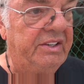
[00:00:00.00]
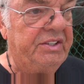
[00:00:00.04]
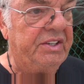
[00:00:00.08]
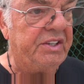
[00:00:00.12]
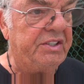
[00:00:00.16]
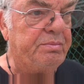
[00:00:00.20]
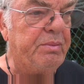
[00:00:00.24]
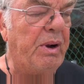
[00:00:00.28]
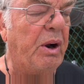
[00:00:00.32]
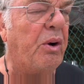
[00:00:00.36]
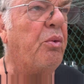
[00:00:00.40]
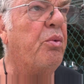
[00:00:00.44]

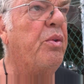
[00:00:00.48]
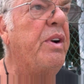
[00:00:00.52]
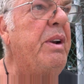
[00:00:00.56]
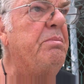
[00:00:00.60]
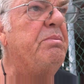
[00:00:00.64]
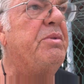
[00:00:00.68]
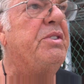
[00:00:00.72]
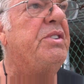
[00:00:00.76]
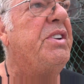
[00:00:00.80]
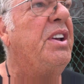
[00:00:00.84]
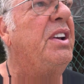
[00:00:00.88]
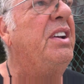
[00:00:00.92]
Just my
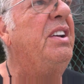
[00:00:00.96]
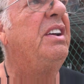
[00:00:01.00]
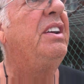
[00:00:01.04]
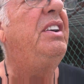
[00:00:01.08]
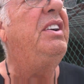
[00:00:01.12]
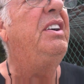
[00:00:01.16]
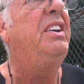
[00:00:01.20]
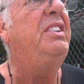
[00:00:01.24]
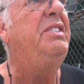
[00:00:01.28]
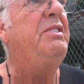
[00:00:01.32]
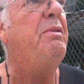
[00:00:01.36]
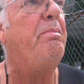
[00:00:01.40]
ribs
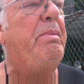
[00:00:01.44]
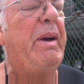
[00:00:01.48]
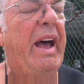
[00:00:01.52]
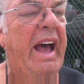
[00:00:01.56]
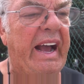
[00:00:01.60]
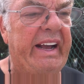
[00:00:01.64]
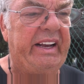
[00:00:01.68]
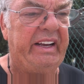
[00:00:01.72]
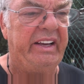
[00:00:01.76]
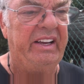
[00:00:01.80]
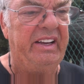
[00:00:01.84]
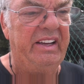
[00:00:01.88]
in the
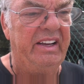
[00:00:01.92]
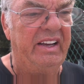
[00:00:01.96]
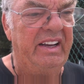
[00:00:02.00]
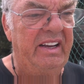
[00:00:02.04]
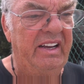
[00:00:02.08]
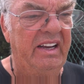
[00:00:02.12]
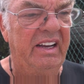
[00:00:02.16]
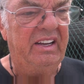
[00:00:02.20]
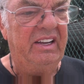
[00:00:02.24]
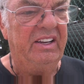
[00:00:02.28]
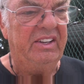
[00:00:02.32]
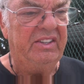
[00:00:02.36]
back
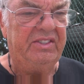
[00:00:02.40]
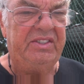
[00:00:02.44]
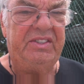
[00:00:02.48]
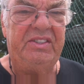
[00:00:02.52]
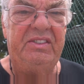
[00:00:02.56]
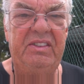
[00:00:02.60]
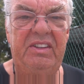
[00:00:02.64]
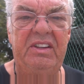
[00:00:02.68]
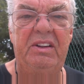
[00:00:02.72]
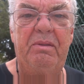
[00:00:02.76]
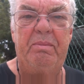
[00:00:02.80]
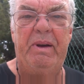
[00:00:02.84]

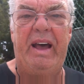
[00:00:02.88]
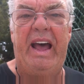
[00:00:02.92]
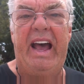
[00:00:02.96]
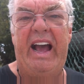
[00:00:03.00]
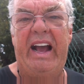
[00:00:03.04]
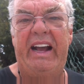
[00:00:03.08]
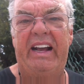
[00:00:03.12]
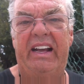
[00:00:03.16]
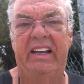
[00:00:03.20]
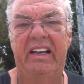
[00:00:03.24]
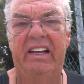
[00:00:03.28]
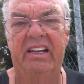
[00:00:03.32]

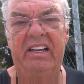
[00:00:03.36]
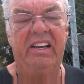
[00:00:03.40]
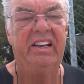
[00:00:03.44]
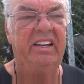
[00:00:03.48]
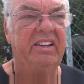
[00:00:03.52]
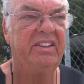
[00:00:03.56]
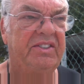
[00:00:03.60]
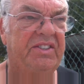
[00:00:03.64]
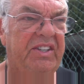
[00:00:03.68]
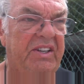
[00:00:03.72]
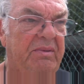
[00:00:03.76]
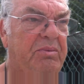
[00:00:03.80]

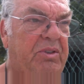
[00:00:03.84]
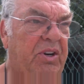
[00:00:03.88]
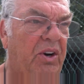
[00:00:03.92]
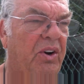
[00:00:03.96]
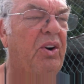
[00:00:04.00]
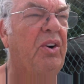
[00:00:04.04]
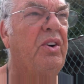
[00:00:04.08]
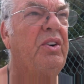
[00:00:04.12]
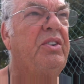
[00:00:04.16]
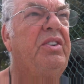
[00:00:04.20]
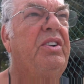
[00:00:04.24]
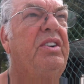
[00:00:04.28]
seemed to
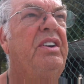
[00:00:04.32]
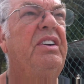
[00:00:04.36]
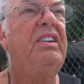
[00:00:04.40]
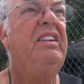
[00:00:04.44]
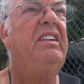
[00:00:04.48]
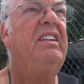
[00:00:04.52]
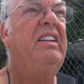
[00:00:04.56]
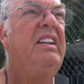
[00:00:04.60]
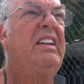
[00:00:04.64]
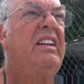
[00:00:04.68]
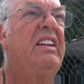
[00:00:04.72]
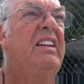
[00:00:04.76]
hurt
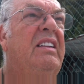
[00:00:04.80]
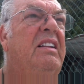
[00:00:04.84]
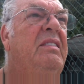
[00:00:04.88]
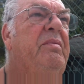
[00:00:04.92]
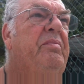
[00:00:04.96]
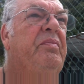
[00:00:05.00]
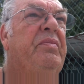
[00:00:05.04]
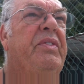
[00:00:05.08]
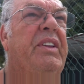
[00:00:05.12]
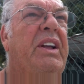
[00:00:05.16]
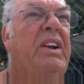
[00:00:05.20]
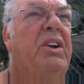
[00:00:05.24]

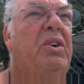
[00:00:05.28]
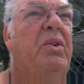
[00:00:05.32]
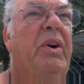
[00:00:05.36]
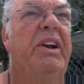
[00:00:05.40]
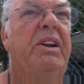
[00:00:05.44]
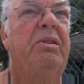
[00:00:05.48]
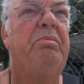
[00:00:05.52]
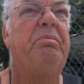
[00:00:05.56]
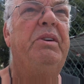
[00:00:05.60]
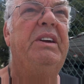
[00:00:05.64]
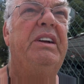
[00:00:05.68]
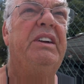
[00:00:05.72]

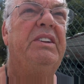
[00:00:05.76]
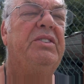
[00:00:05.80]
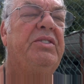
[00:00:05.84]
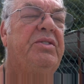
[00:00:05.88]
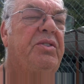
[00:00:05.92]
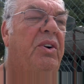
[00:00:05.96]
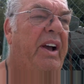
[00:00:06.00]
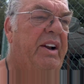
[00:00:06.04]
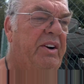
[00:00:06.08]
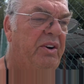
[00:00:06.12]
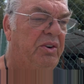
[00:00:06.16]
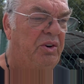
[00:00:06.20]
quite a bit.
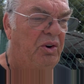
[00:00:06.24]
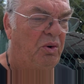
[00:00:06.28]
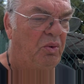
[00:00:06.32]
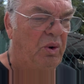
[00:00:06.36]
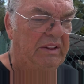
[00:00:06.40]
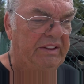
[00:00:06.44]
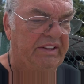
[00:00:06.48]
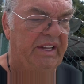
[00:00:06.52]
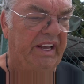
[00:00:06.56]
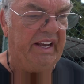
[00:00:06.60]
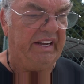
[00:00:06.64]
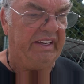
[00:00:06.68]
So I don't know
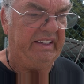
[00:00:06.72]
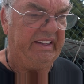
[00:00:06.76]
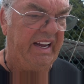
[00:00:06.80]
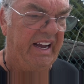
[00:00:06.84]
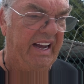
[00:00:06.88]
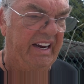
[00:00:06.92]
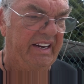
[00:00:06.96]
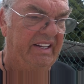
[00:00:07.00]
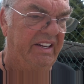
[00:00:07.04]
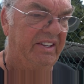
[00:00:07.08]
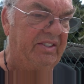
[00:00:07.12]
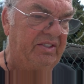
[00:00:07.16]
what the heck
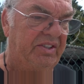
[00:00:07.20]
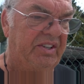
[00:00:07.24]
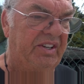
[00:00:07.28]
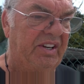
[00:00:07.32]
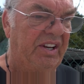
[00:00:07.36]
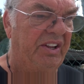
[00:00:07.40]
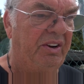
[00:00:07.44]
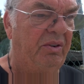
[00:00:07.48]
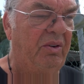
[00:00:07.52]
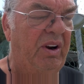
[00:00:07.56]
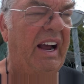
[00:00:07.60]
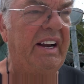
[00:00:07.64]
that
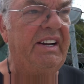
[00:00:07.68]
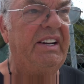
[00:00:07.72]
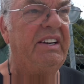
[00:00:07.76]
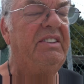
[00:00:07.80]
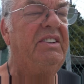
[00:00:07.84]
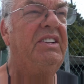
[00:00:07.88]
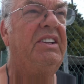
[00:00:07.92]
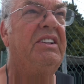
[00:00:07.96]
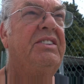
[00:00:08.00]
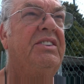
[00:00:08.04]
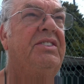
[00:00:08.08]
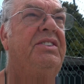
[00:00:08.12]
is. I
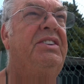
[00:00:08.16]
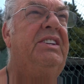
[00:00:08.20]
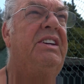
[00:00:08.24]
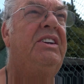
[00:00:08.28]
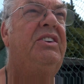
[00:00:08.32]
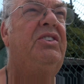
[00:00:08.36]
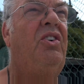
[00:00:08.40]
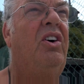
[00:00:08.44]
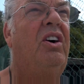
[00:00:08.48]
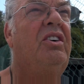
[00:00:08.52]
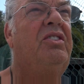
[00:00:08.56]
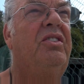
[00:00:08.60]
didn't get to see a
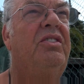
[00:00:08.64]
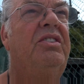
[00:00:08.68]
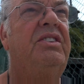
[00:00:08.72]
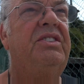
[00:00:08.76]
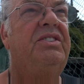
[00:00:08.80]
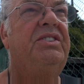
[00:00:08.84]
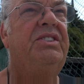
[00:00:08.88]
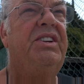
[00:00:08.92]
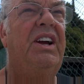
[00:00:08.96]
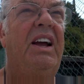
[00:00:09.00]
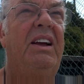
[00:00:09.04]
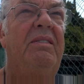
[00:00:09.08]
doctor
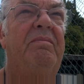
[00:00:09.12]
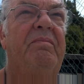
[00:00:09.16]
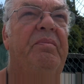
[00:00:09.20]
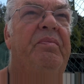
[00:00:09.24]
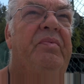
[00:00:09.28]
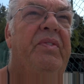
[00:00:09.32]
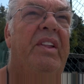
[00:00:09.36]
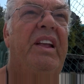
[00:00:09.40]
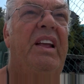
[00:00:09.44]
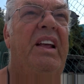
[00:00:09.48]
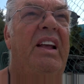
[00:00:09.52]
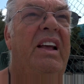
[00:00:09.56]
this time.
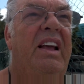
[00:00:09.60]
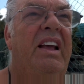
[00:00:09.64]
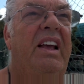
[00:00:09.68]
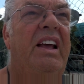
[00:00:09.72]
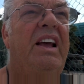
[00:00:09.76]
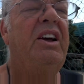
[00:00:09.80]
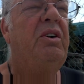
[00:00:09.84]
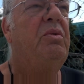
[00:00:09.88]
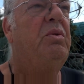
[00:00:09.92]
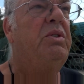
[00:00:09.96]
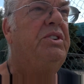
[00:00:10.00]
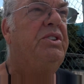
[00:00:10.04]

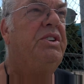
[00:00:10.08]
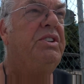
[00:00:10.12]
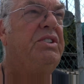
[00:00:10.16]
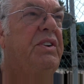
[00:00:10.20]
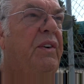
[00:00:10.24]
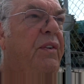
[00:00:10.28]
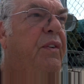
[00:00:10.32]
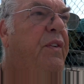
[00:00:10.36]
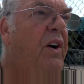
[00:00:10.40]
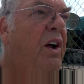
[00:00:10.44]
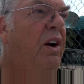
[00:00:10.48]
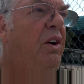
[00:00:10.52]
It was
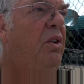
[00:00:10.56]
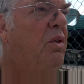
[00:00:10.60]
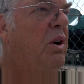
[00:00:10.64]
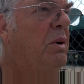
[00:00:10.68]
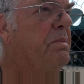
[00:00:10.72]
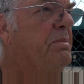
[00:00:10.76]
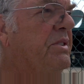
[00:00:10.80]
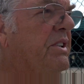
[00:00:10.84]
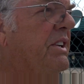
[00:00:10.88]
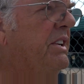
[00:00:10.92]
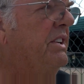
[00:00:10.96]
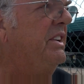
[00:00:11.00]
just a
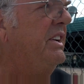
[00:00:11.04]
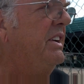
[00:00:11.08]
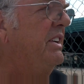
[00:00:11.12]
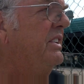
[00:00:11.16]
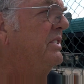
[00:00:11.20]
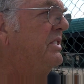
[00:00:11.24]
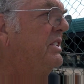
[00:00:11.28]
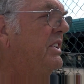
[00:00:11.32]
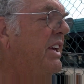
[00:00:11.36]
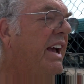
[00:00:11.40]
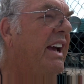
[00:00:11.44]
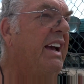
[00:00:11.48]
follow-up
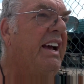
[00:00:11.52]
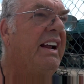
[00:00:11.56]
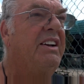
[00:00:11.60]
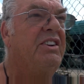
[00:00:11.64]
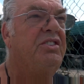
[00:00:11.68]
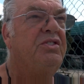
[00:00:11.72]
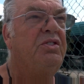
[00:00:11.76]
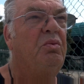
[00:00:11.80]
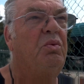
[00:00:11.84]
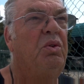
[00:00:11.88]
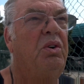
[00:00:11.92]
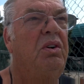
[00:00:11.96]
CT
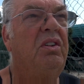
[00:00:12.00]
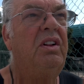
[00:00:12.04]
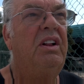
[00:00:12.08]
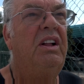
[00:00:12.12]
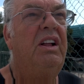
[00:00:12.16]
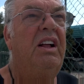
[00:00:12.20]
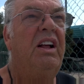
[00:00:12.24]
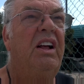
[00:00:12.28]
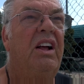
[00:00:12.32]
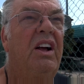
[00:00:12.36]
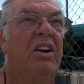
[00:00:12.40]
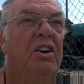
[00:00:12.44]
scan. So we'll
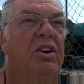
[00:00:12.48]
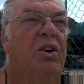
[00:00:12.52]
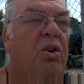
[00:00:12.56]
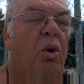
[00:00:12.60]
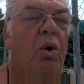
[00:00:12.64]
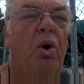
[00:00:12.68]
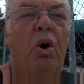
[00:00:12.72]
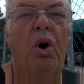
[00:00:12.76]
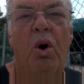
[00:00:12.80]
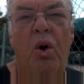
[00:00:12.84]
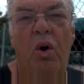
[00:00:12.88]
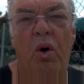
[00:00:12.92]

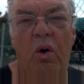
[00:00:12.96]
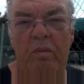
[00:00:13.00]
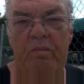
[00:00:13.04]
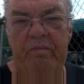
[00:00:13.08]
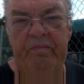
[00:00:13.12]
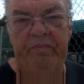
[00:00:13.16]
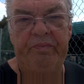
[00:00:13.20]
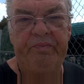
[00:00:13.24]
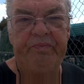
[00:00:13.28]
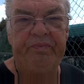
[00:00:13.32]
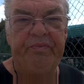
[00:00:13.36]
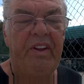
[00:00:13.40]
go
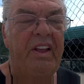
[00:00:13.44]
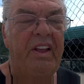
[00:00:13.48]
home.